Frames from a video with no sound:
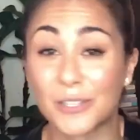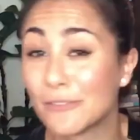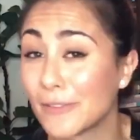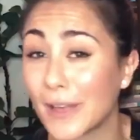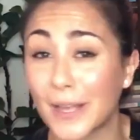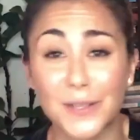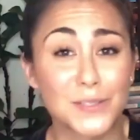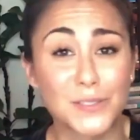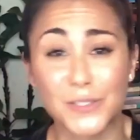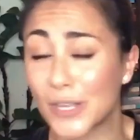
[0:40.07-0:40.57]
You
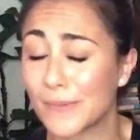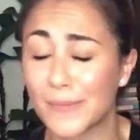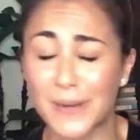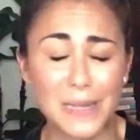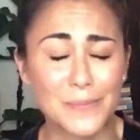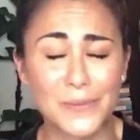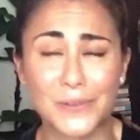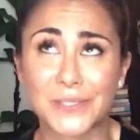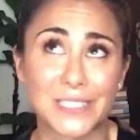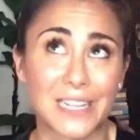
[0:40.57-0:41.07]
fail so
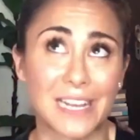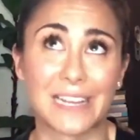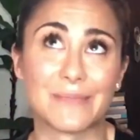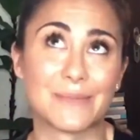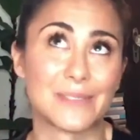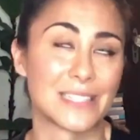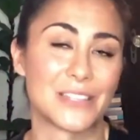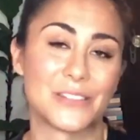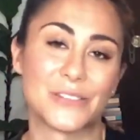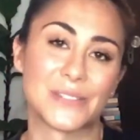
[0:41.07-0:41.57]
many more
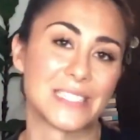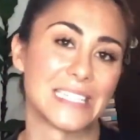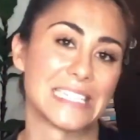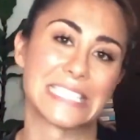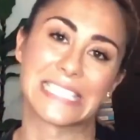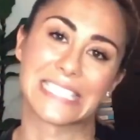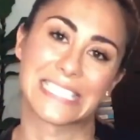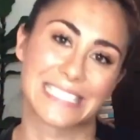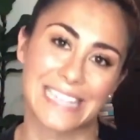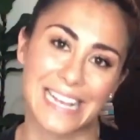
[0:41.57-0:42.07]
times than you see
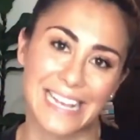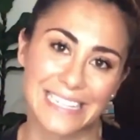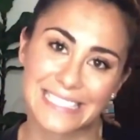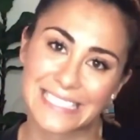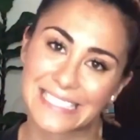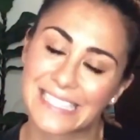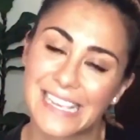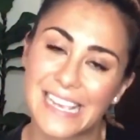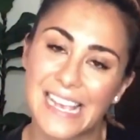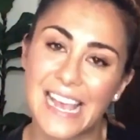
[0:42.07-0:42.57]

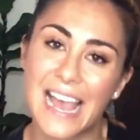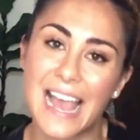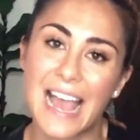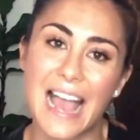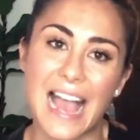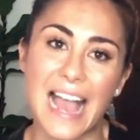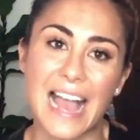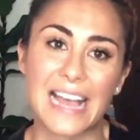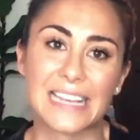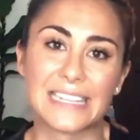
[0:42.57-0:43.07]
success.
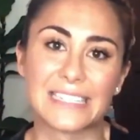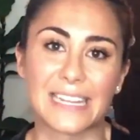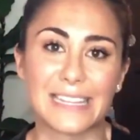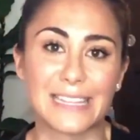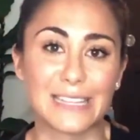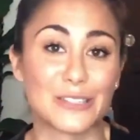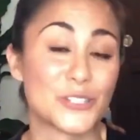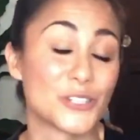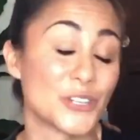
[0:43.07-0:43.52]
And I think the